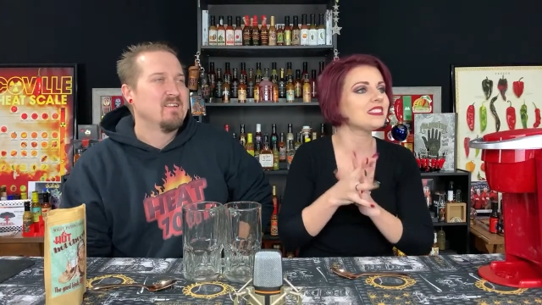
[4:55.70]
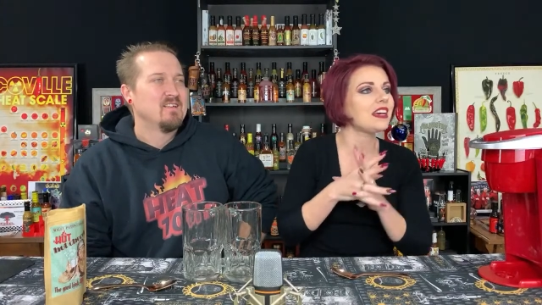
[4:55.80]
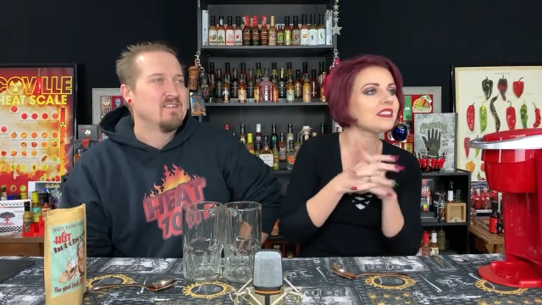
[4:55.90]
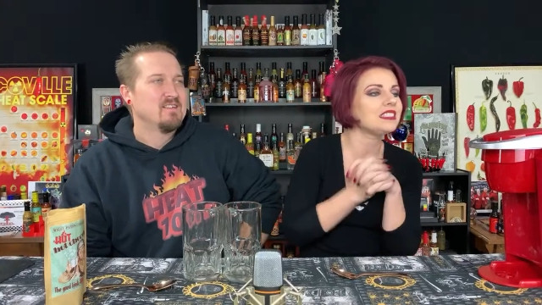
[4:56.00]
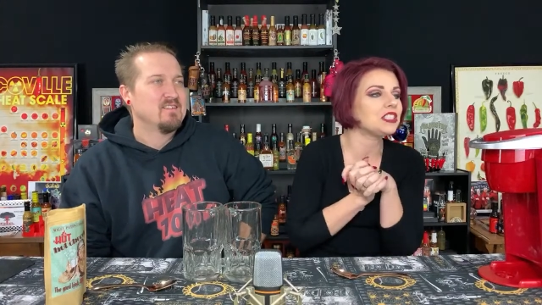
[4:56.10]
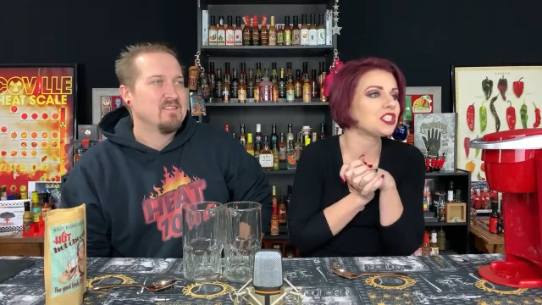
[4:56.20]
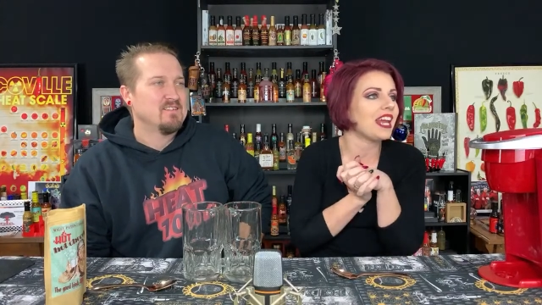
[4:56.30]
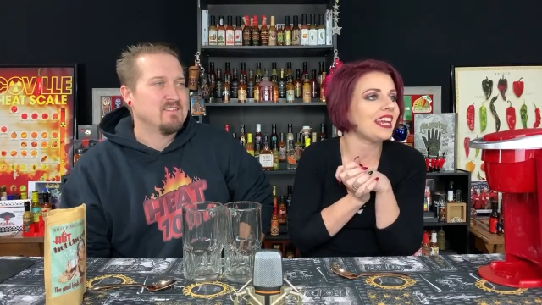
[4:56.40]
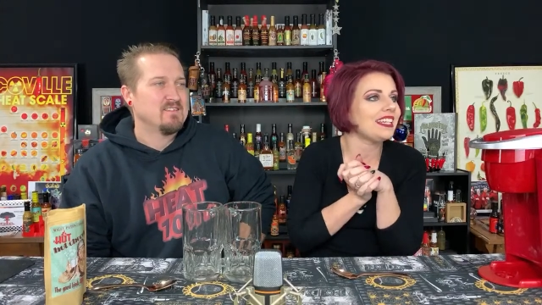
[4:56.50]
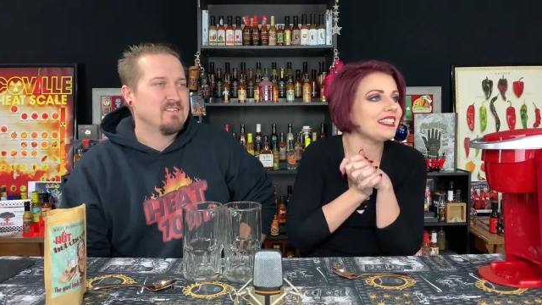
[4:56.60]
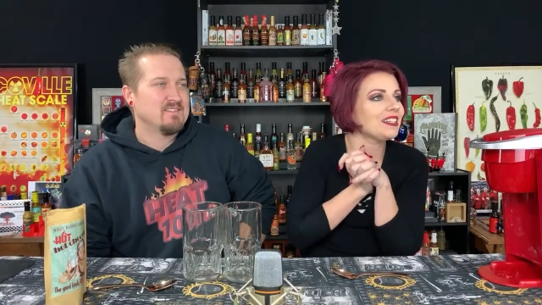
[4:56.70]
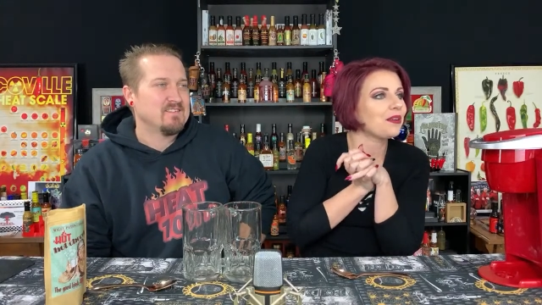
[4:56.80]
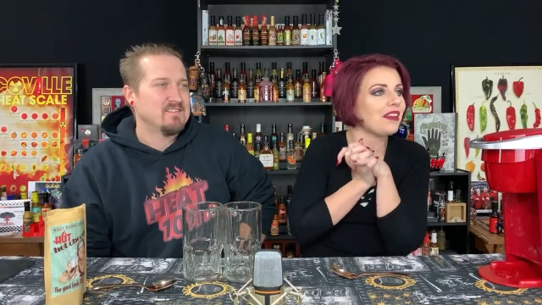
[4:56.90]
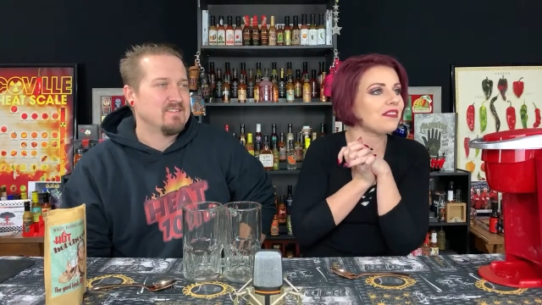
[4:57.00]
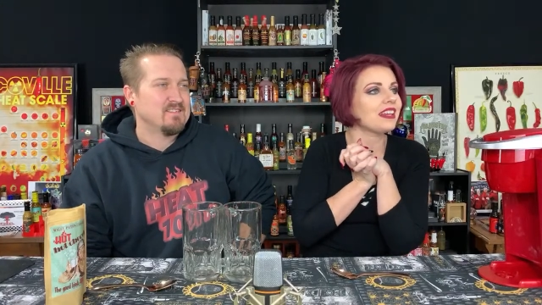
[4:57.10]
Speaker 1: Saucy Shane?
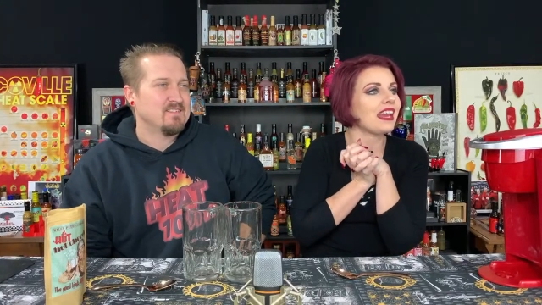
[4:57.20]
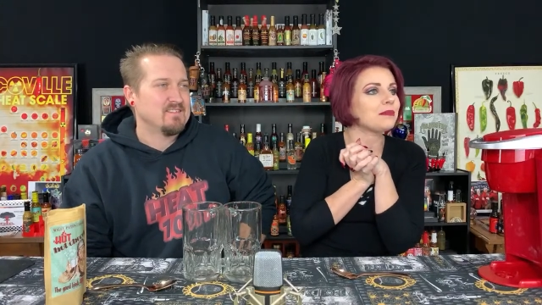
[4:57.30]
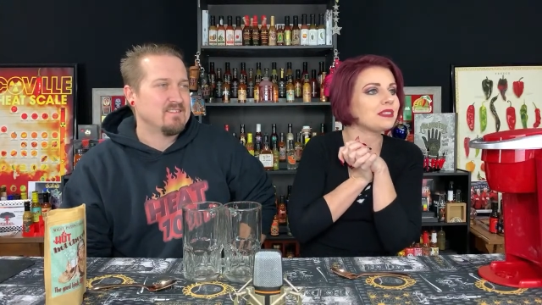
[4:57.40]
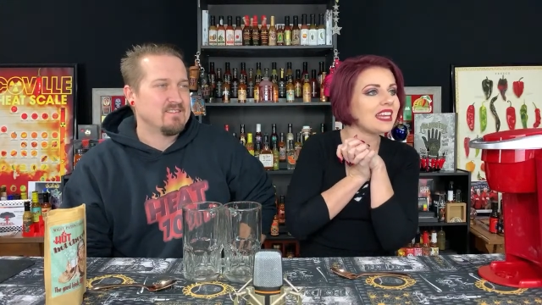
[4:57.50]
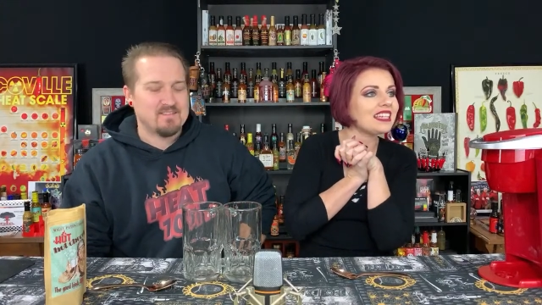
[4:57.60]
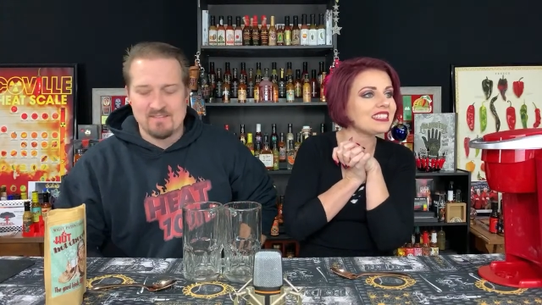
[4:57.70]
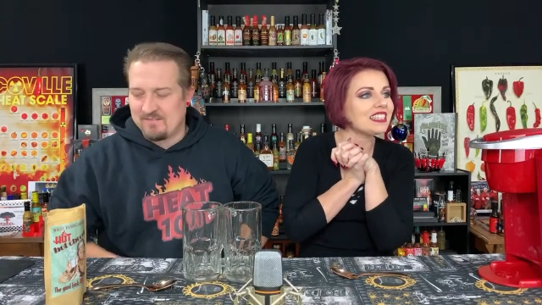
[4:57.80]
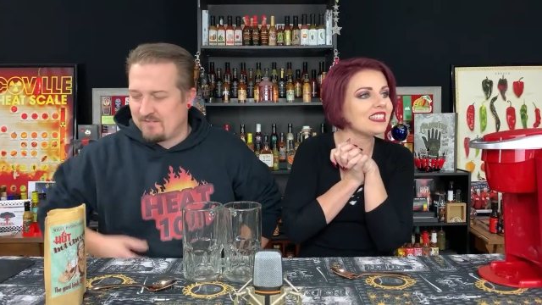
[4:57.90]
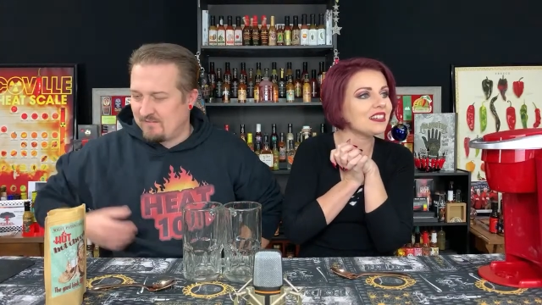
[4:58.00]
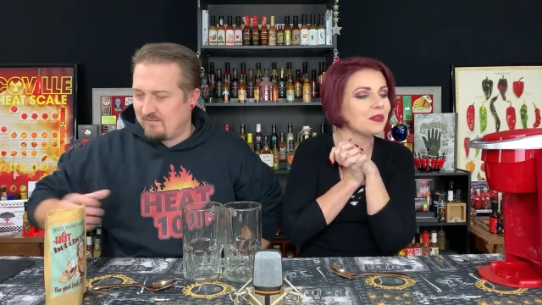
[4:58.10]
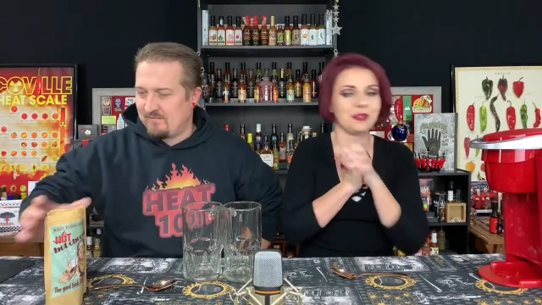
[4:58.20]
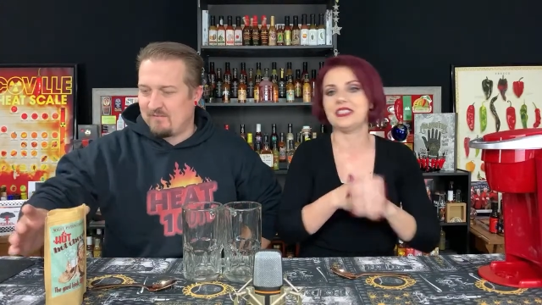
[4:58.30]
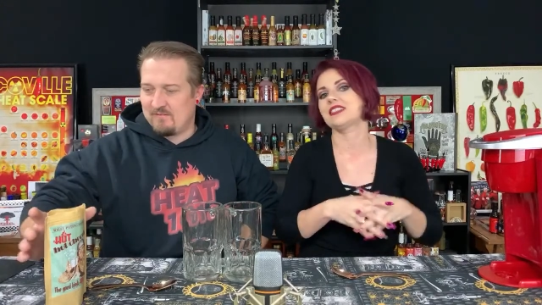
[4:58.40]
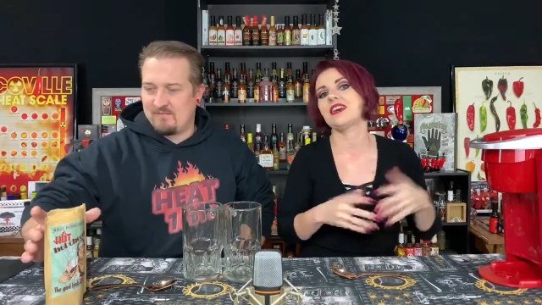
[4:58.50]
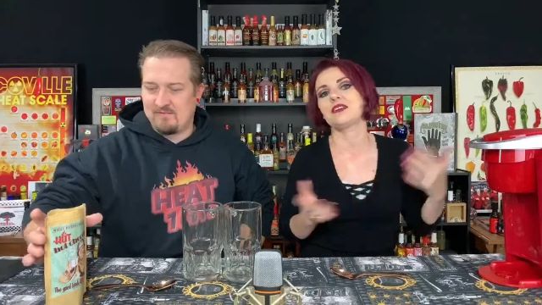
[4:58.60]
Craving capsaicin. We
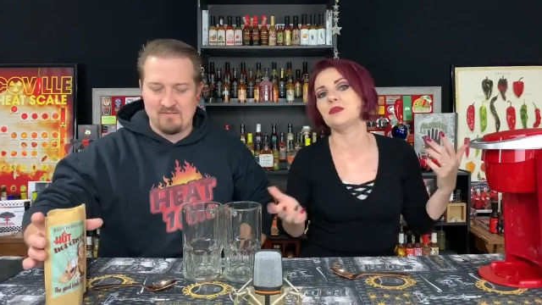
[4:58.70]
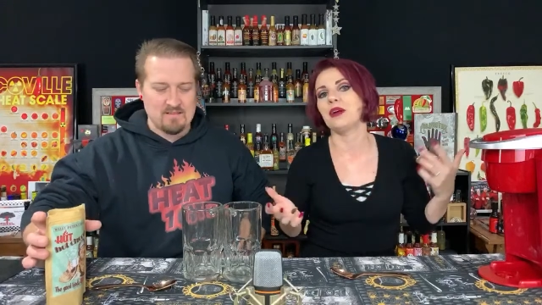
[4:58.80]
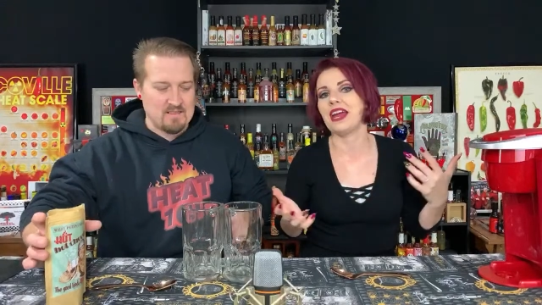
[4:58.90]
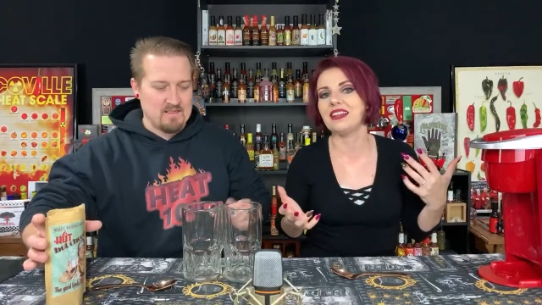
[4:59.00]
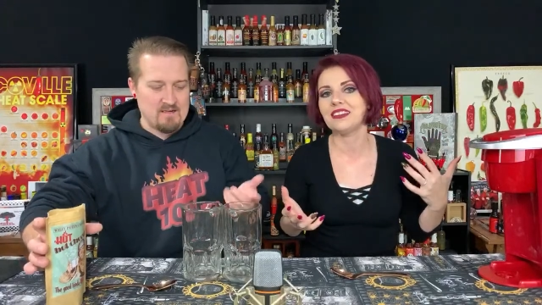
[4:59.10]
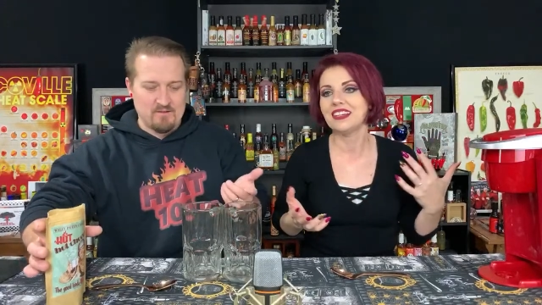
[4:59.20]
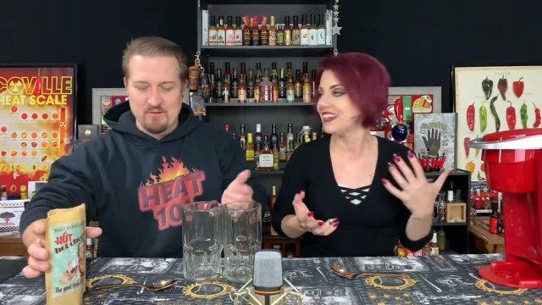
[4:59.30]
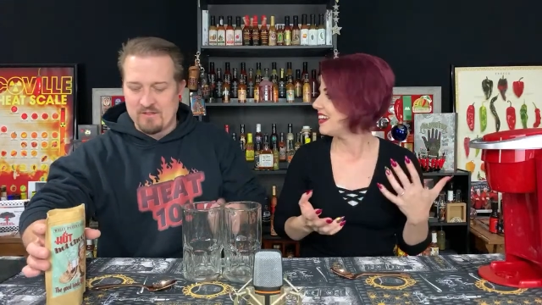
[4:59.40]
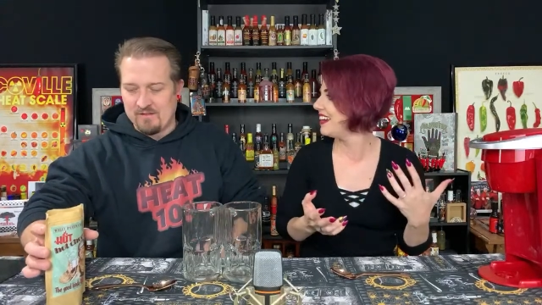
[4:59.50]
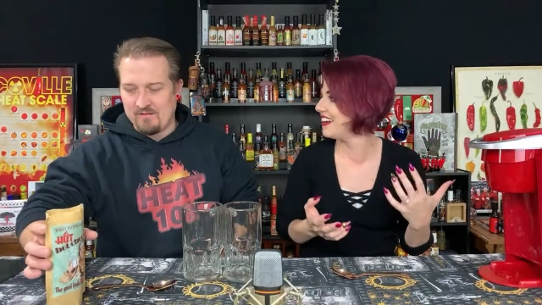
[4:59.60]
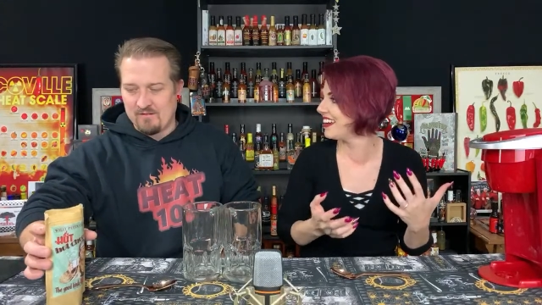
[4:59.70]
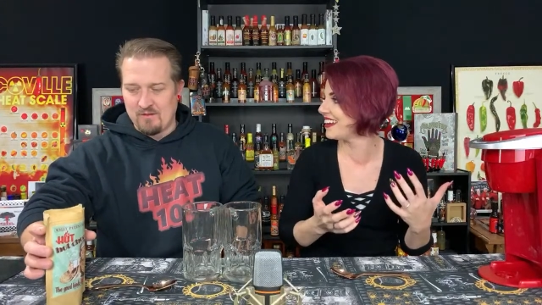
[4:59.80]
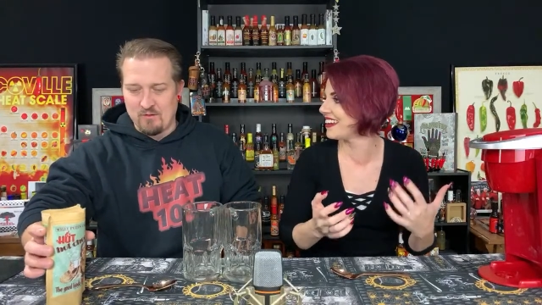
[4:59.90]
just talked to Brian. Here, you can you